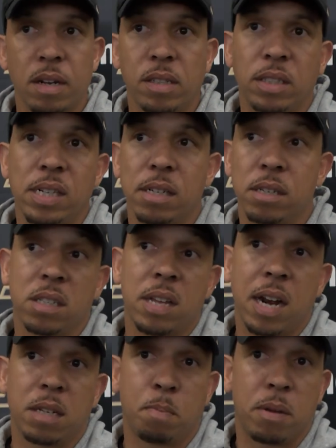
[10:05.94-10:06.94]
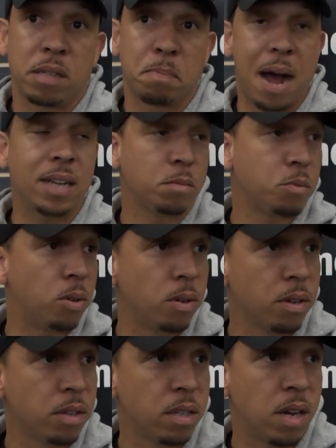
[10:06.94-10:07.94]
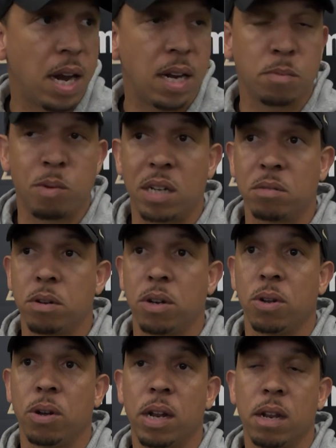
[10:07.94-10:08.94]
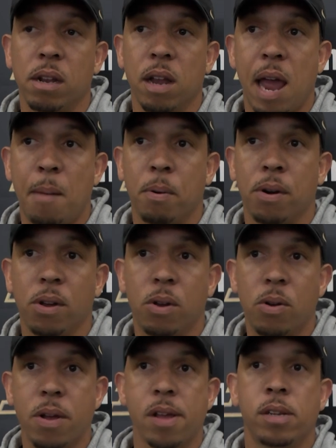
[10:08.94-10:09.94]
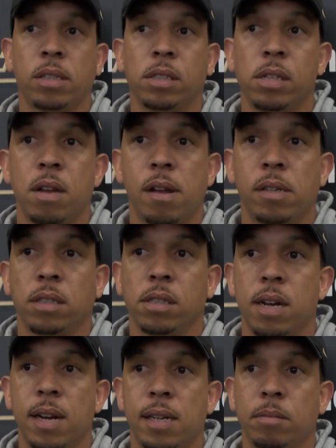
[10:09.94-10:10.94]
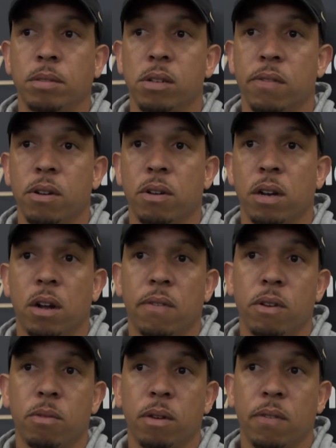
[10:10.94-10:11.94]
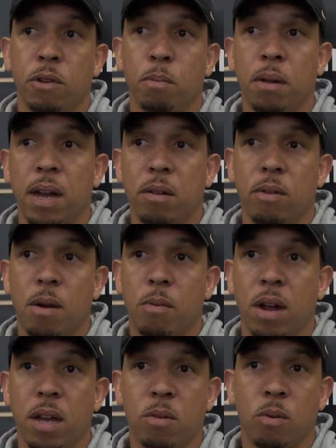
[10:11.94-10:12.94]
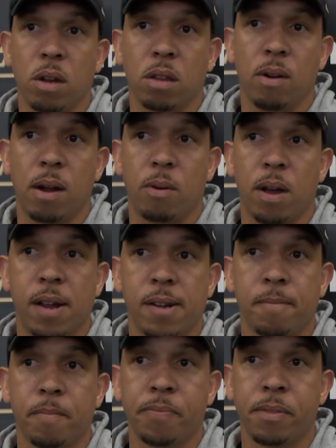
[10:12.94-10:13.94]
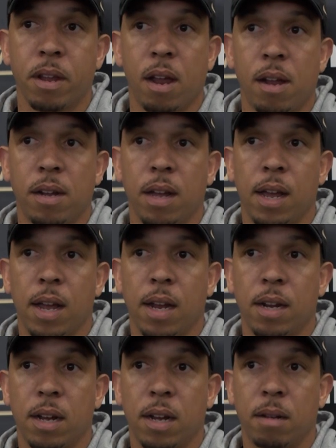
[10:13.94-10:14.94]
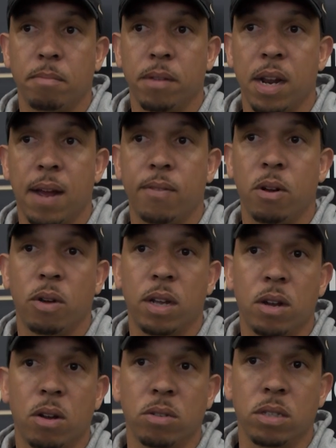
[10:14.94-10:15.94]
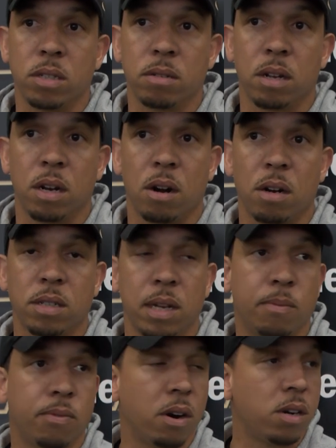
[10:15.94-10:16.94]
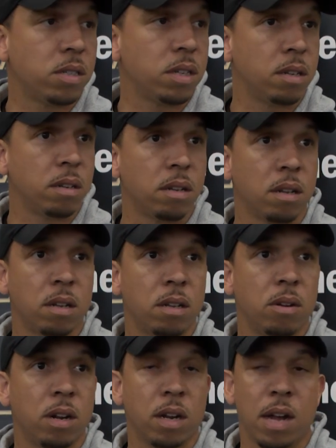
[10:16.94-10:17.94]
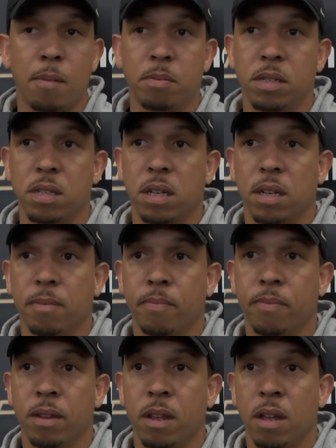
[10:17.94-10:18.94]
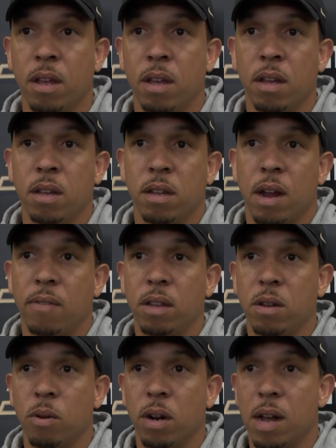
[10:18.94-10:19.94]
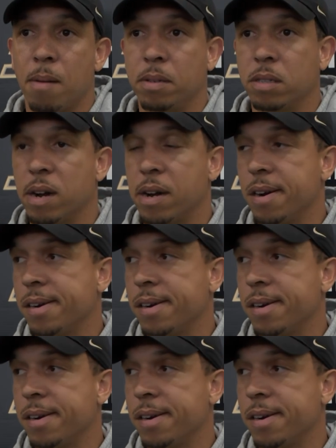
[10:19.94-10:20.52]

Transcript: Yeah, just that it's possible, and it's possible to do it at Purdue. So if you play the right way, you work the right way, and have no egos and are a team first, and you can accomplish everything you want to accomplish right here.